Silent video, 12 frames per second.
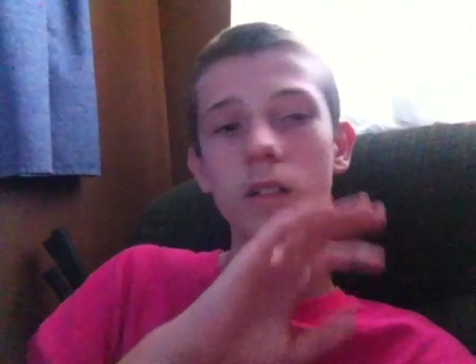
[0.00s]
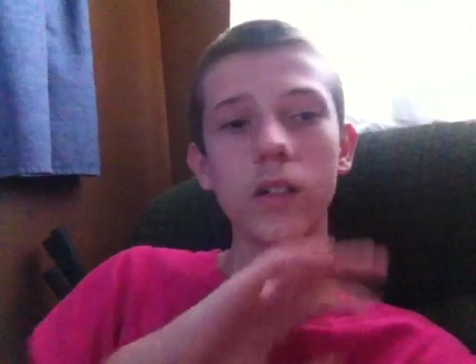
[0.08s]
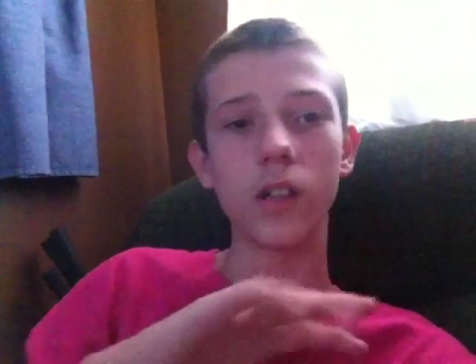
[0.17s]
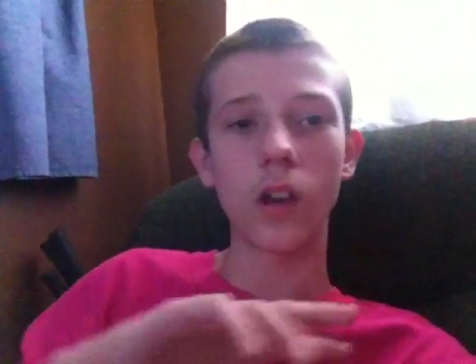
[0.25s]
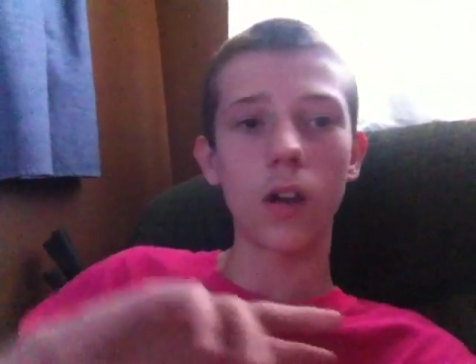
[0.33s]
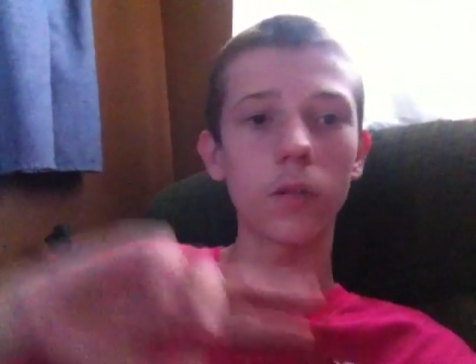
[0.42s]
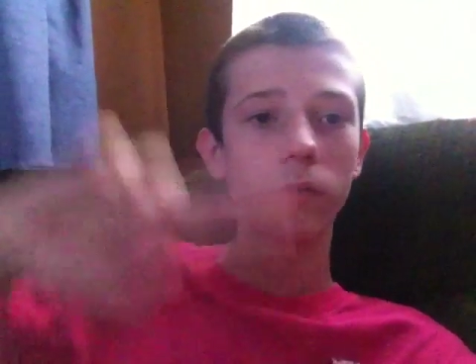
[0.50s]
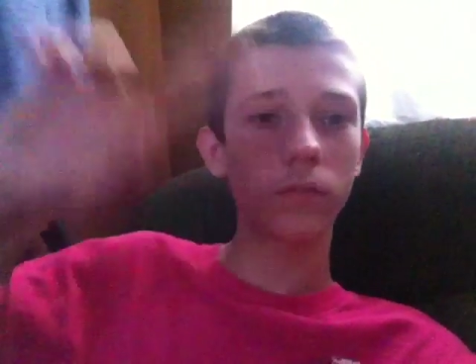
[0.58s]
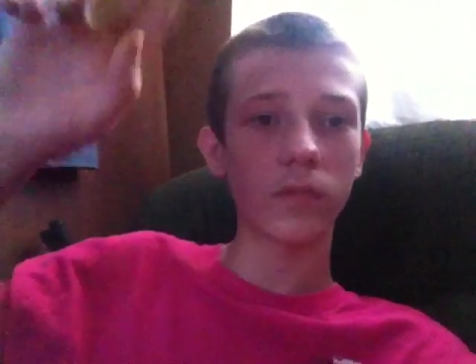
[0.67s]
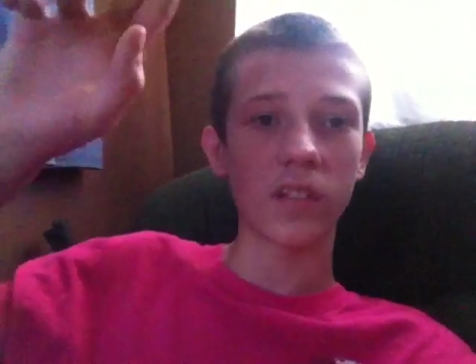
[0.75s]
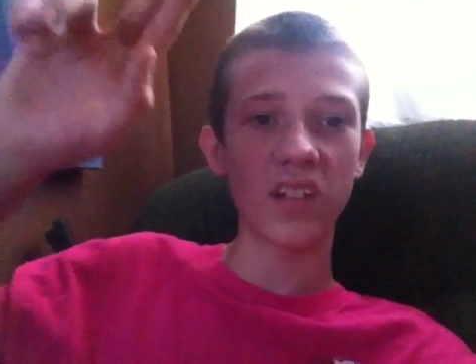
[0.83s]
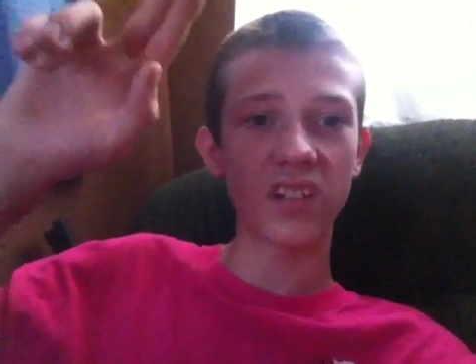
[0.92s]
you know,
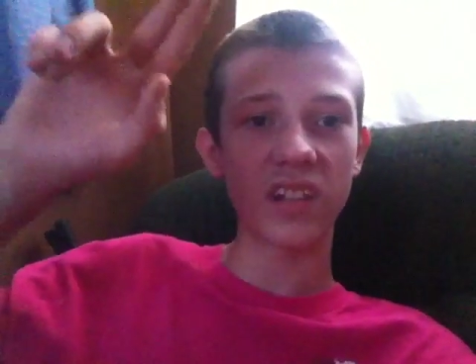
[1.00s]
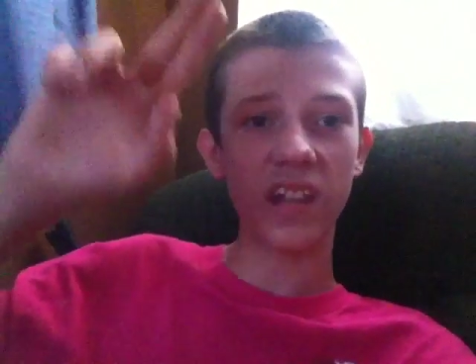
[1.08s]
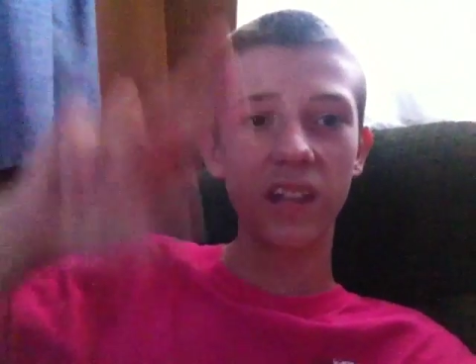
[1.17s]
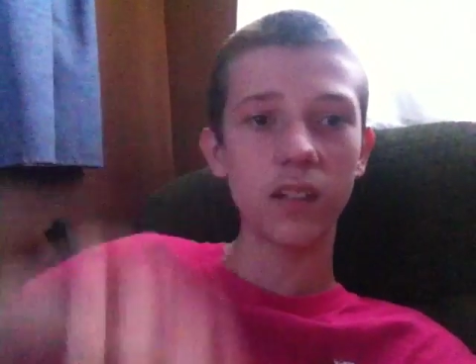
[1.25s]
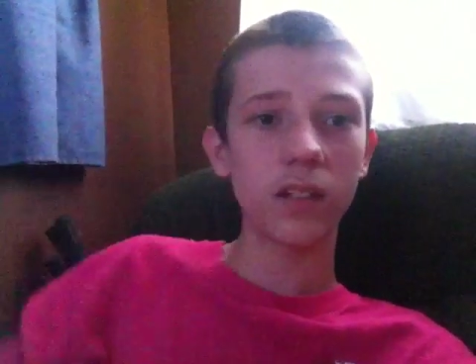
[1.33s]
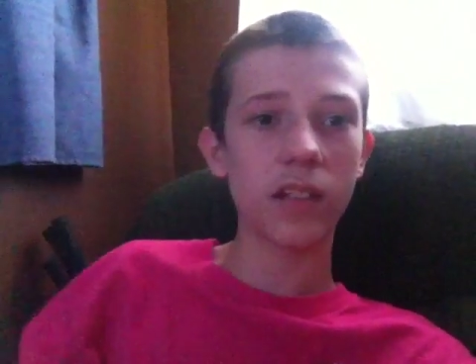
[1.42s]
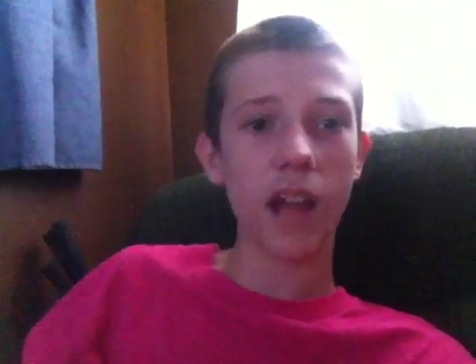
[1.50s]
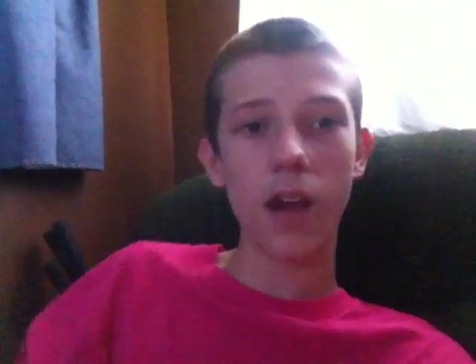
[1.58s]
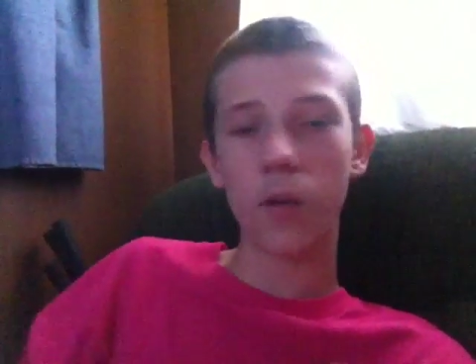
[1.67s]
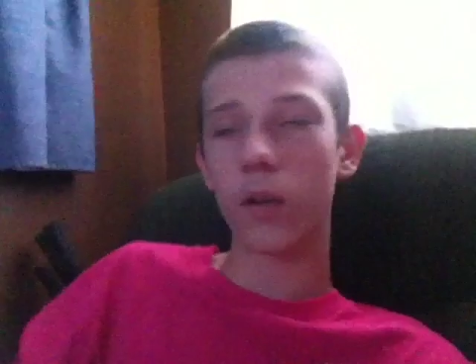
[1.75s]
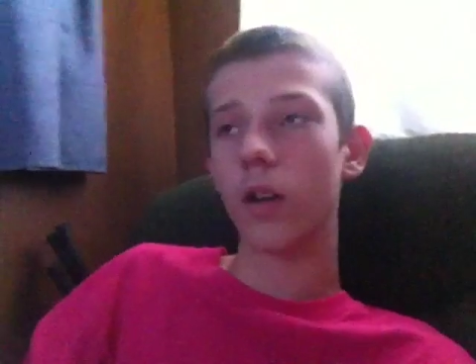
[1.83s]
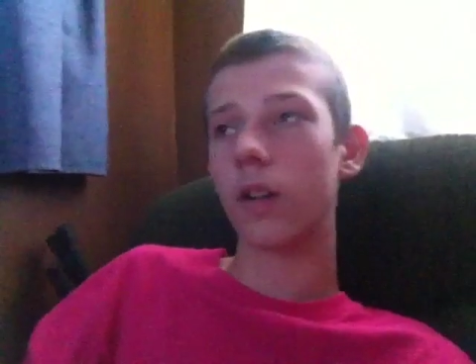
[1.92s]
the Z
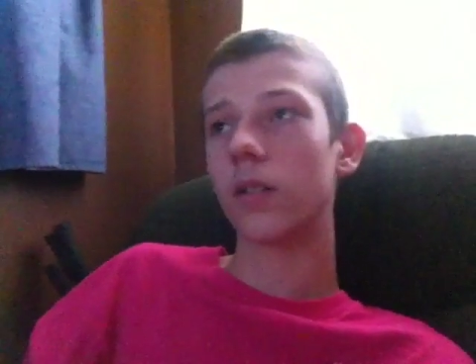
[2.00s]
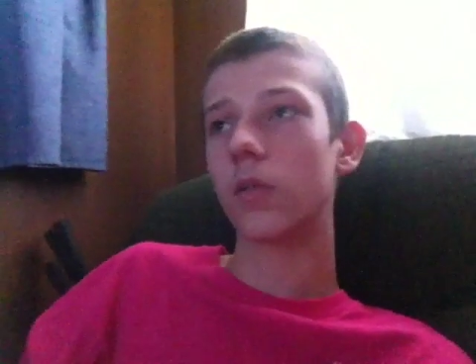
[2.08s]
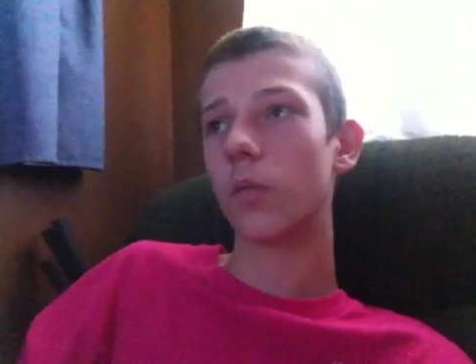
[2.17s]
Tower